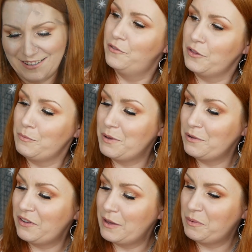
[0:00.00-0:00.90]
For the
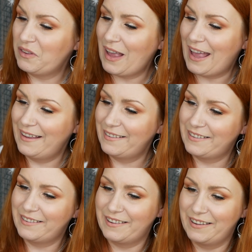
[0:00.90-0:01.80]
Beauty
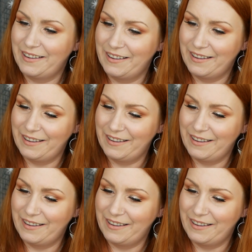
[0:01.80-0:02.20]
Obsessed.